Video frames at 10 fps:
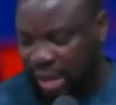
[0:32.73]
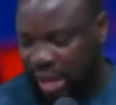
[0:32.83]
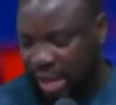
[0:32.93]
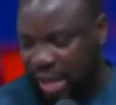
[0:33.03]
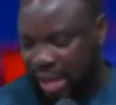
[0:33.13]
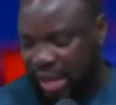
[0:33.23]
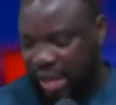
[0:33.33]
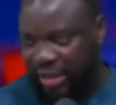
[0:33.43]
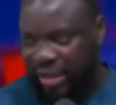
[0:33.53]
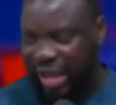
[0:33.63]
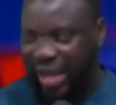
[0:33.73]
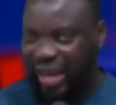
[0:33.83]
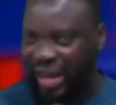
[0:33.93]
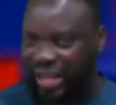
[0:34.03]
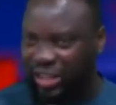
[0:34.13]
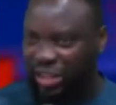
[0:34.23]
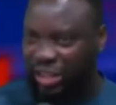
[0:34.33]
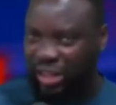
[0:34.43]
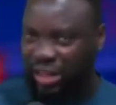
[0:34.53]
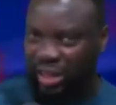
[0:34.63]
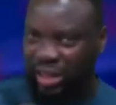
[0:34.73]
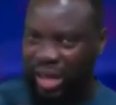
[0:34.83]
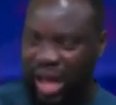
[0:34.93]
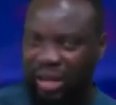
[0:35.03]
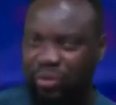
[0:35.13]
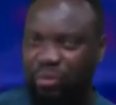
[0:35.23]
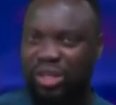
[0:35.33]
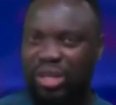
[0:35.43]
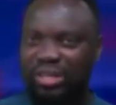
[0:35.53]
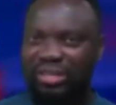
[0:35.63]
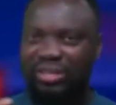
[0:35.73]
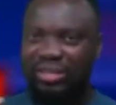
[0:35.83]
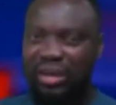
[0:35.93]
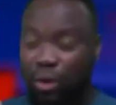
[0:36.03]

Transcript: the election had witnessed,